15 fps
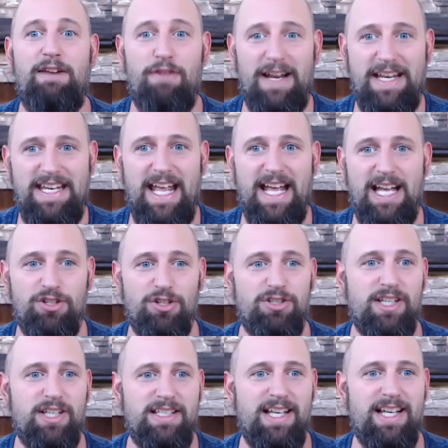financial
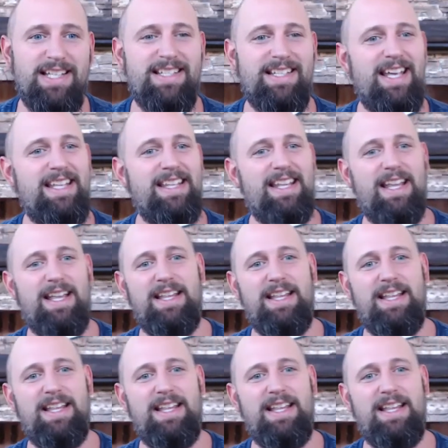success. And